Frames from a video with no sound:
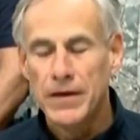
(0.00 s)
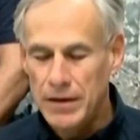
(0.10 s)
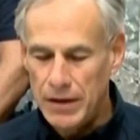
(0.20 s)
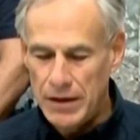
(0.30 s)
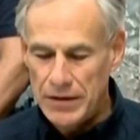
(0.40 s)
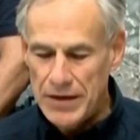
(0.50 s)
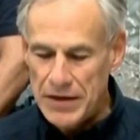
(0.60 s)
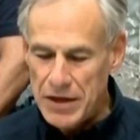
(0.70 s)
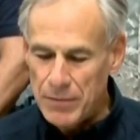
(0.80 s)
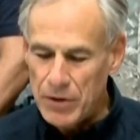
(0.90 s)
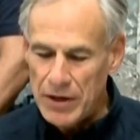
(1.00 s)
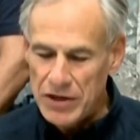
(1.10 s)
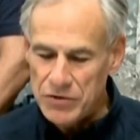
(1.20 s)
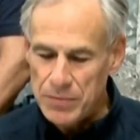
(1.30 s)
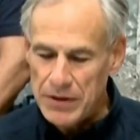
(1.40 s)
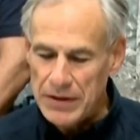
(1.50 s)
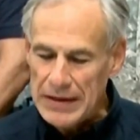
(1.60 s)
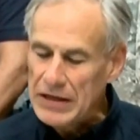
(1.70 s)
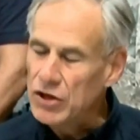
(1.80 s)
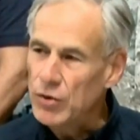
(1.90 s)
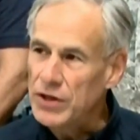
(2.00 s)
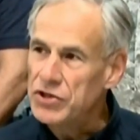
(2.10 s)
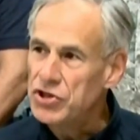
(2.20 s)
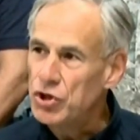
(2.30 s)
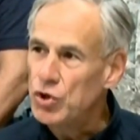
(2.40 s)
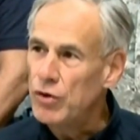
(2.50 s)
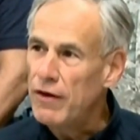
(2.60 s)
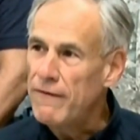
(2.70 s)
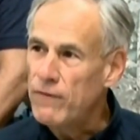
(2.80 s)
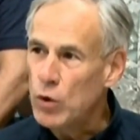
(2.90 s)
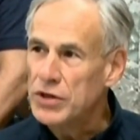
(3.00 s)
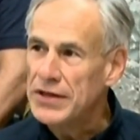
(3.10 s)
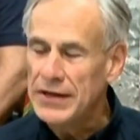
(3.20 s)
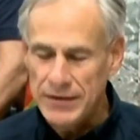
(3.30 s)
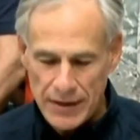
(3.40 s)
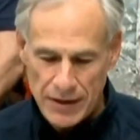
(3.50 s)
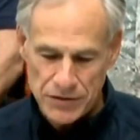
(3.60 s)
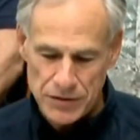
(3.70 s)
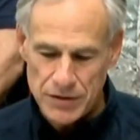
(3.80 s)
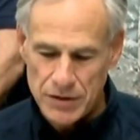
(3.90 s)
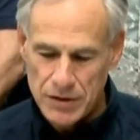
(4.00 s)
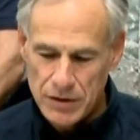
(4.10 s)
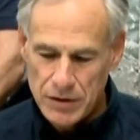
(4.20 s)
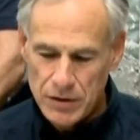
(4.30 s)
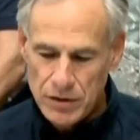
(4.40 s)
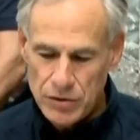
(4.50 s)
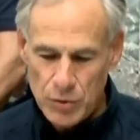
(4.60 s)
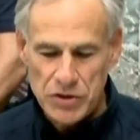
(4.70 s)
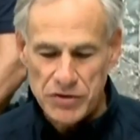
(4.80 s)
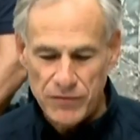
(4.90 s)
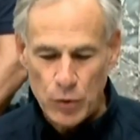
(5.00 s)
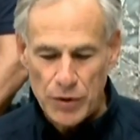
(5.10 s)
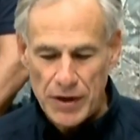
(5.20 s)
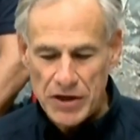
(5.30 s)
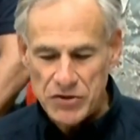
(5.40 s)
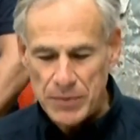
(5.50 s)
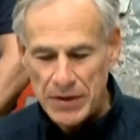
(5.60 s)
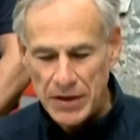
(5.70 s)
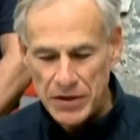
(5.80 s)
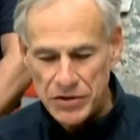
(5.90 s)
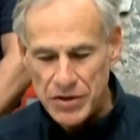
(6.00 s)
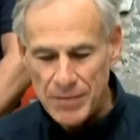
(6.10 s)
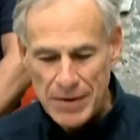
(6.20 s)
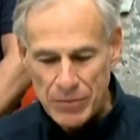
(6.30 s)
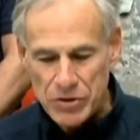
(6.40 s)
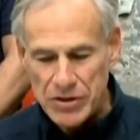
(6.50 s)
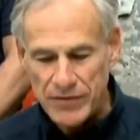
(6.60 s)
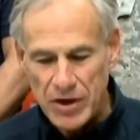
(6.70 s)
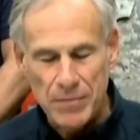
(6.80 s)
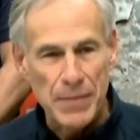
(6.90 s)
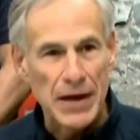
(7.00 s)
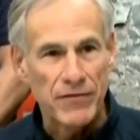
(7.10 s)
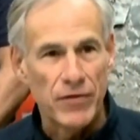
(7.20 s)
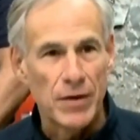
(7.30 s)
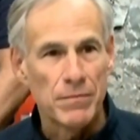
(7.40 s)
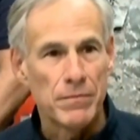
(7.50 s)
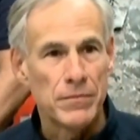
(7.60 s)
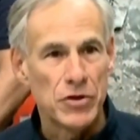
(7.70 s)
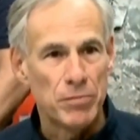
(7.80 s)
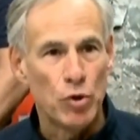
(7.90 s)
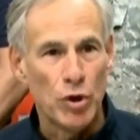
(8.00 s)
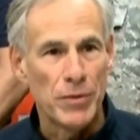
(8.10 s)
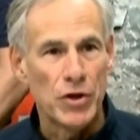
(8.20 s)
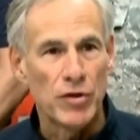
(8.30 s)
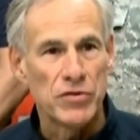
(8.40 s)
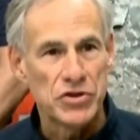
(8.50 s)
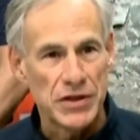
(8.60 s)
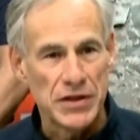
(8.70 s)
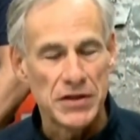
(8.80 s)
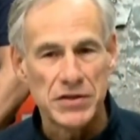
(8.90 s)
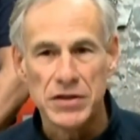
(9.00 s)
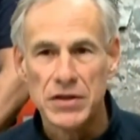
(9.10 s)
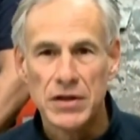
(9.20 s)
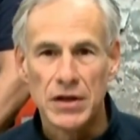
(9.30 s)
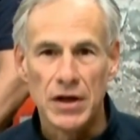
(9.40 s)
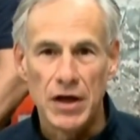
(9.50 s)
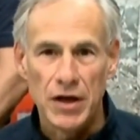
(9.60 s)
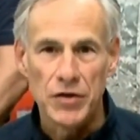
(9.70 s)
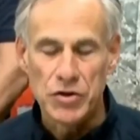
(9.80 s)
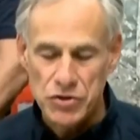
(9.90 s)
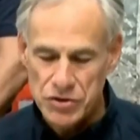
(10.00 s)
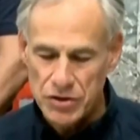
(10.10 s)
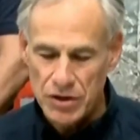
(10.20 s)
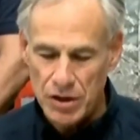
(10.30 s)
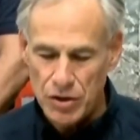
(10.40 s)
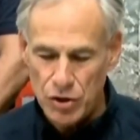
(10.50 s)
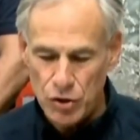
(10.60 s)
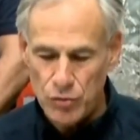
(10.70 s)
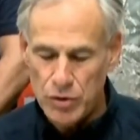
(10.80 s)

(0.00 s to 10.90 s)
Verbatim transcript: Uh, that number has been increased to 14,000. The reason for that is because some members have come back from deployment overseas, uh, others uh, who